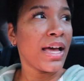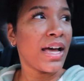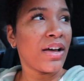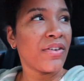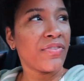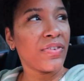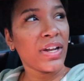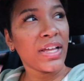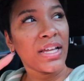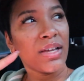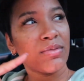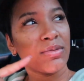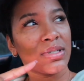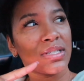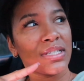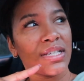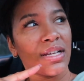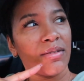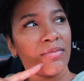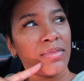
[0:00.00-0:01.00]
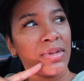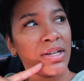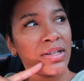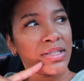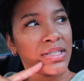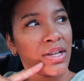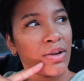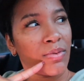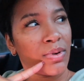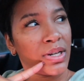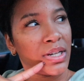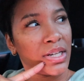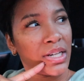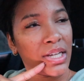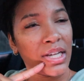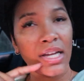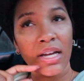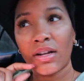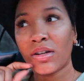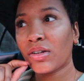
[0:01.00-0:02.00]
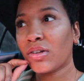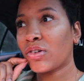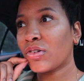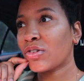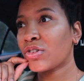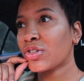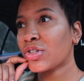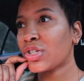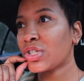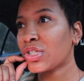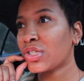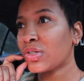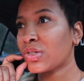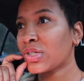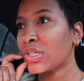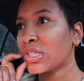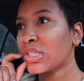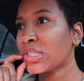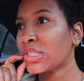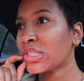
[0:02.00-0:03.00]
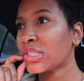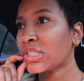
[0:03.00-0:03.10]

I feel like it was something else I wanted to get out of the grocery store.